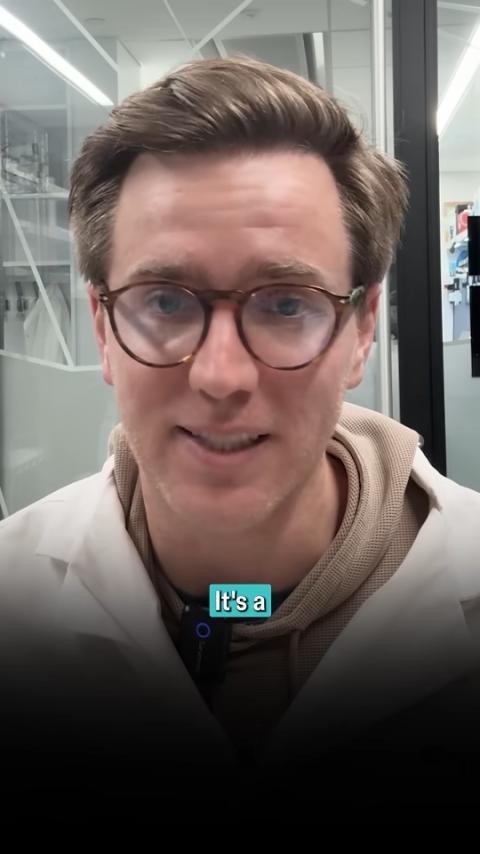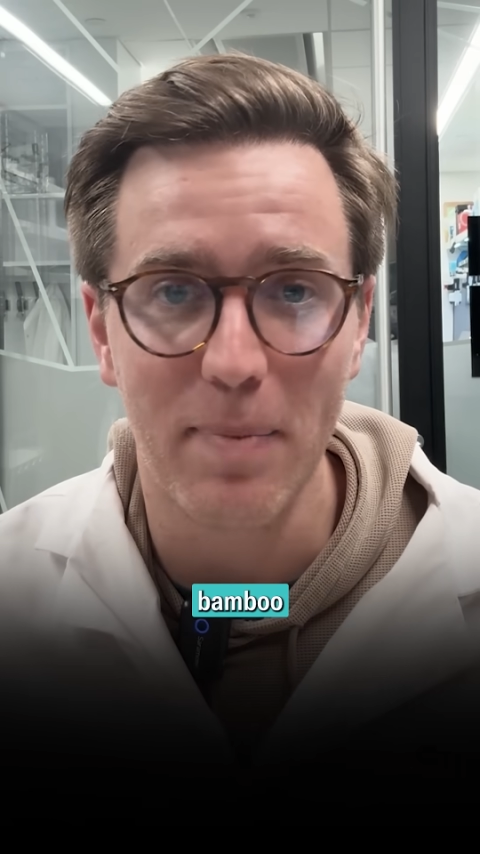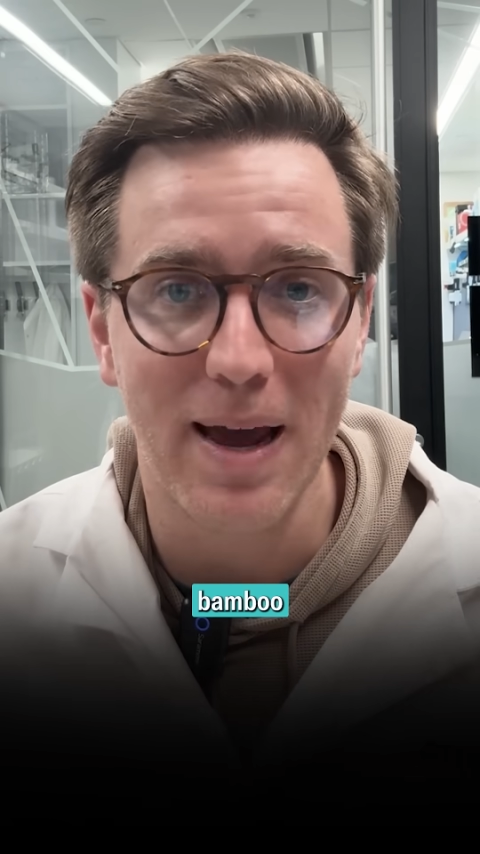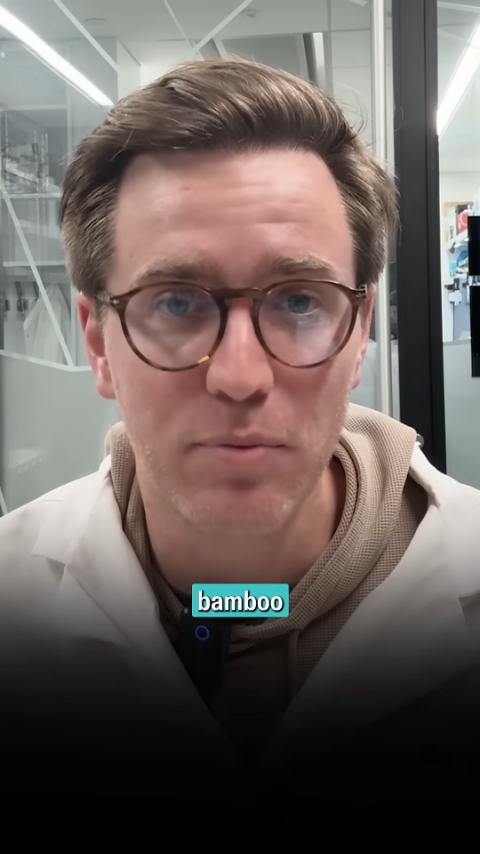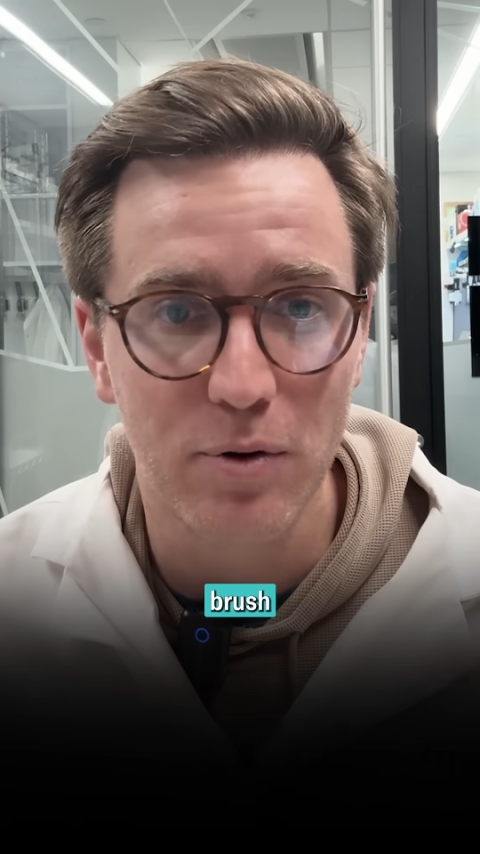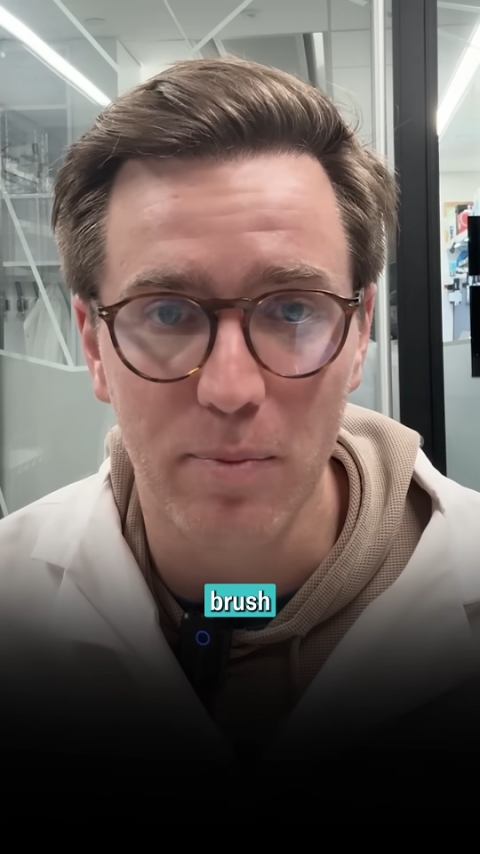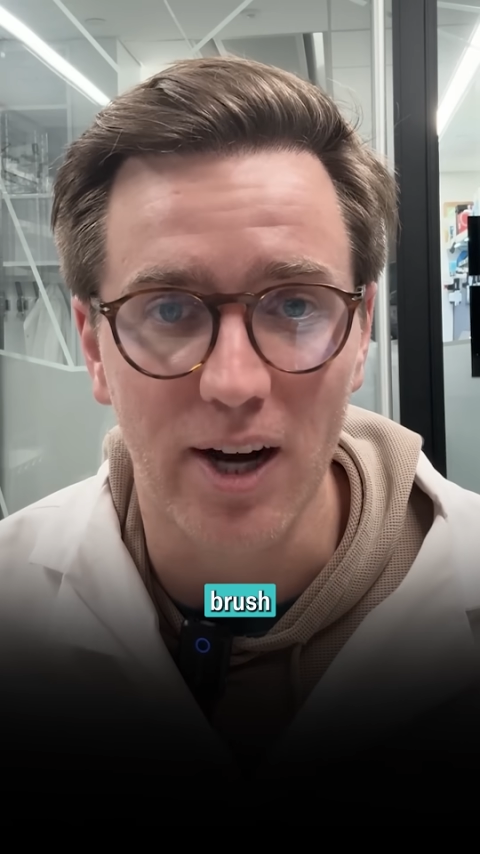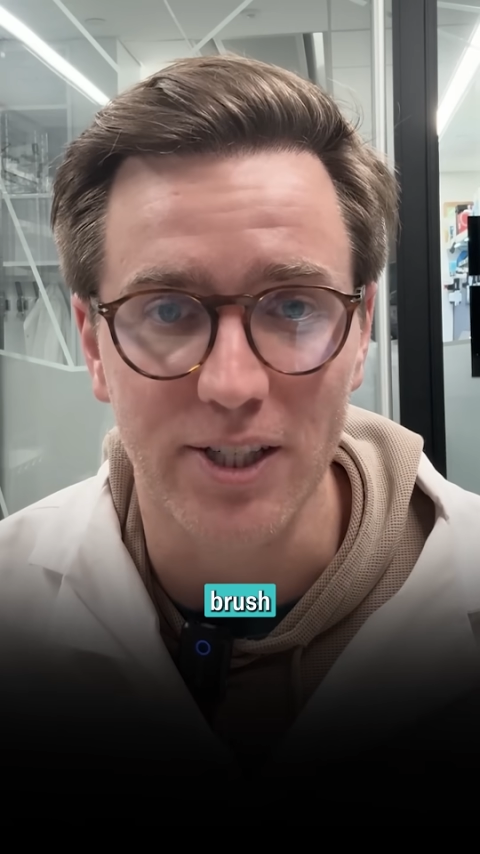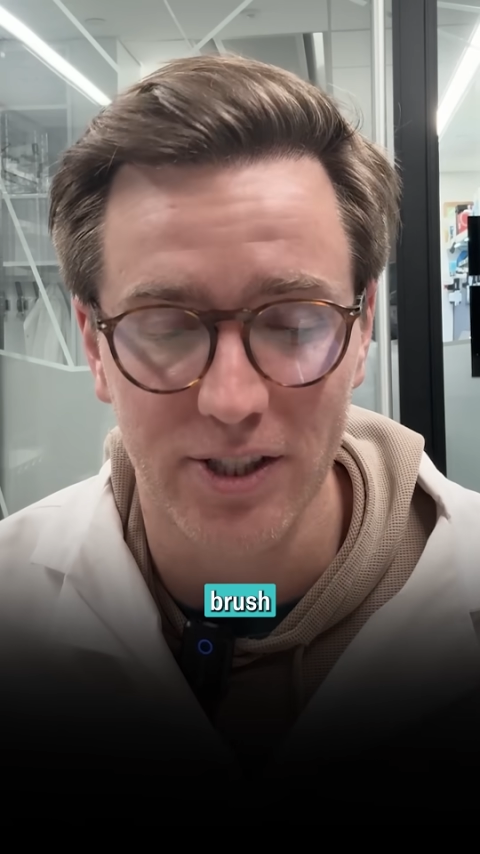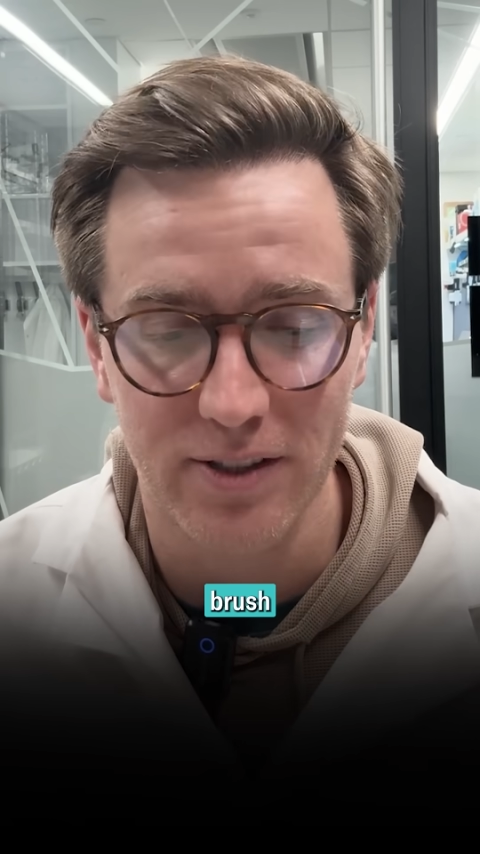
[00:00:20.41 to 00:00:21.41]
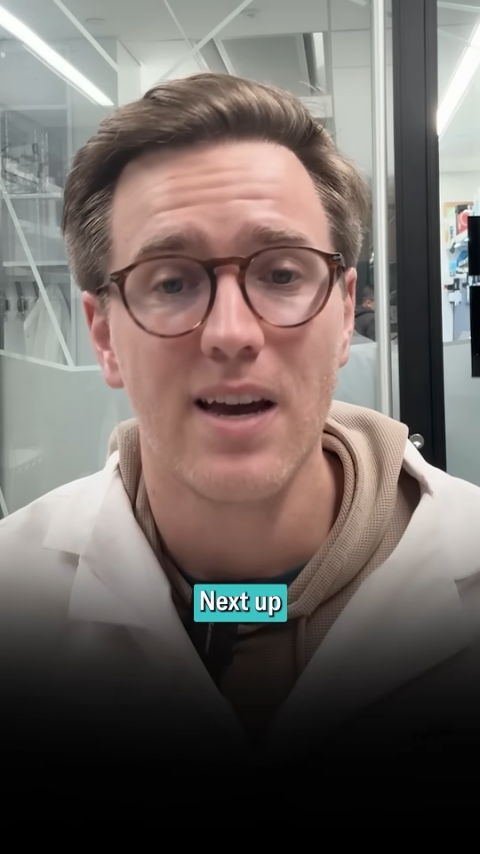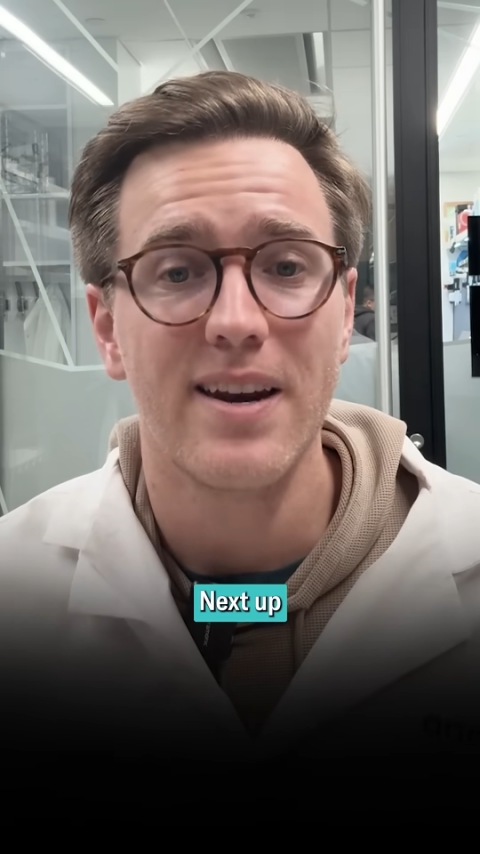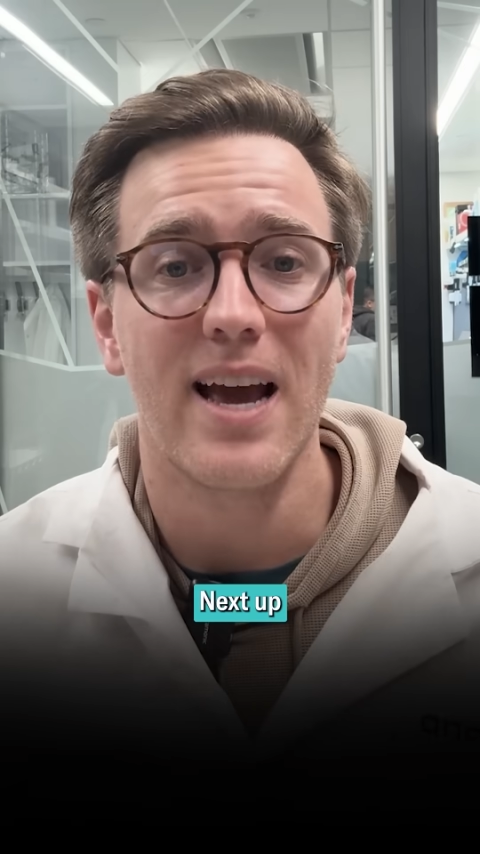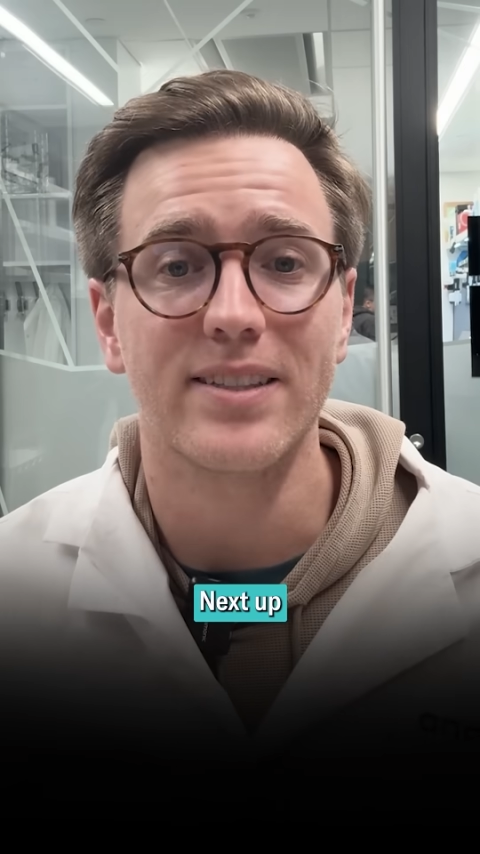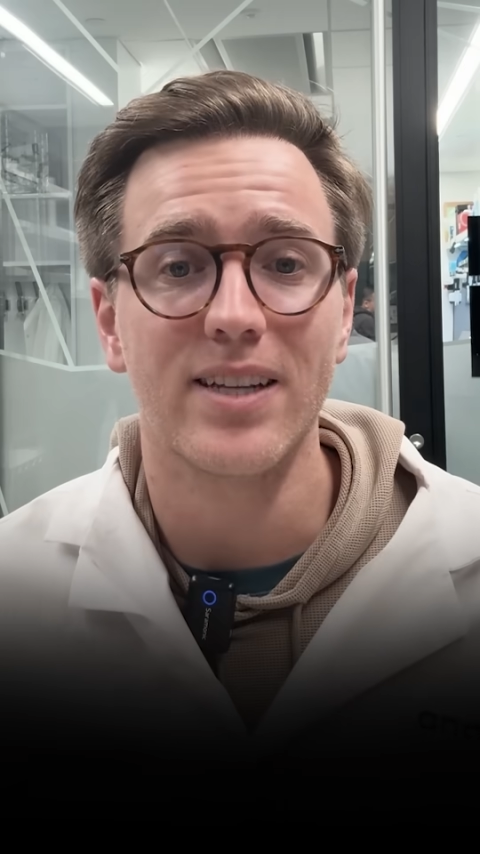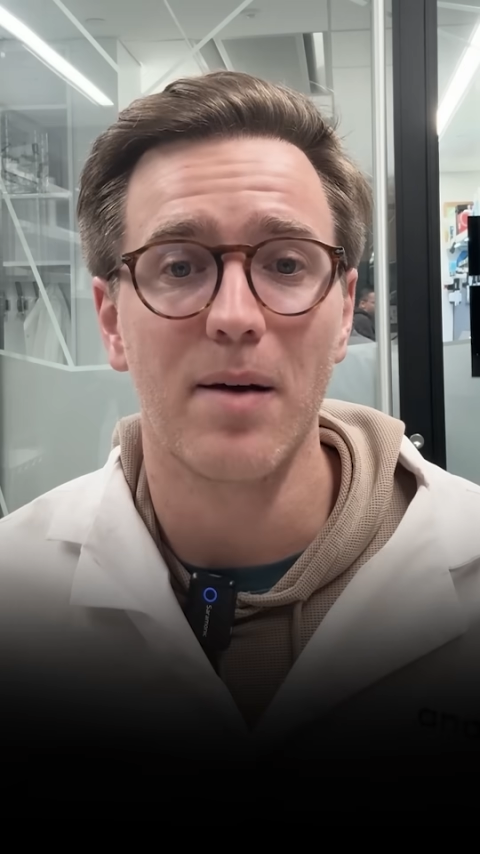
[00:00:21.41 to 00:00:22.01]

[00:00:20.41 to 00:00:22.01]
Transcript: It's a bamboo brush. Next